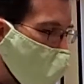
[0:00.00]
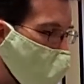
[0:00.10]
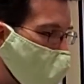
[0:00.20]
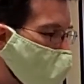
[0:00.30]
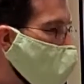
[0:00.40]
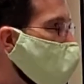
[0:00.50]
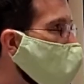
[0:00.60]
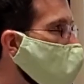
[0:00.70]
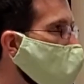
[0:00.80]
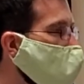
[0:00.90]
is
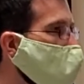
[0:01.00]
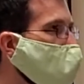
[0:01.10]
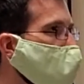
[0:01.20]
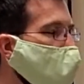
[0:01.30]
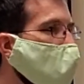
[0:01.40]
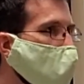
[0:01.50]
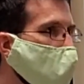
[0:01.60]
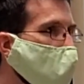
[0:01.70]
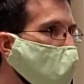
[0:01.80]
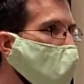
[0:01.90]
a little
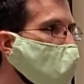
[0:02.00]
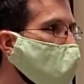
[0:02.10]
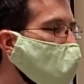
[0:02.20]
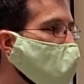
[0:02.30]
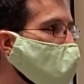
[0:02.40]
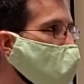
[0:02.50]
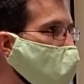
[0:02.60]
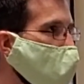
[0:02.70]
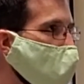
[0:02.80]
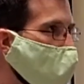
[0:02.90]
smaller, but
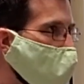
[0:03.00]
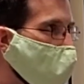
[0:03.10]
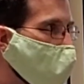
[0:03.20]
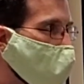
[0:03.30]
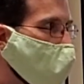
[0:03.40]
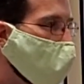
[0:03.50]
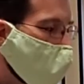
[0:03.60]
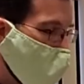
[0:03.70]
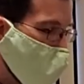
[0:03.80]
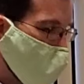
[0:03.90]
they are
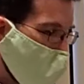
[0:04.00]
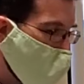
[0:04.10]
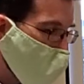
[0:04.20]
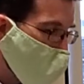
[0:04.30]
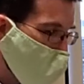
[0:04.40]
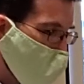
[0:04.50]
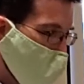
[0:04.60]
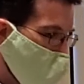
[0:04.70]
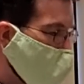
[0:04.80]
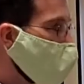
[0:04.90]
more intense,
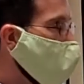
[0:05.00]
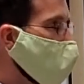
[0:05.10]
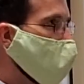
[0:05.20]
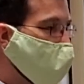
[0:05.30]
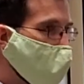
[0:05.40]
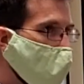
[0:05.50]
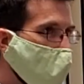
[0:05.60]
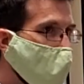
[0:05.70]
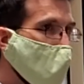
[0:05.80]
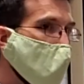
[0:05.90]
you could
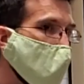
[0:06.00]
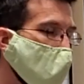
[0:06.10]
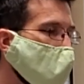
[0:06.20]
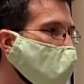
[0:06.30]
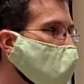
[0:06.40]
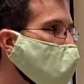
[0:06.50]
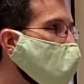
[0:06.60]
say, and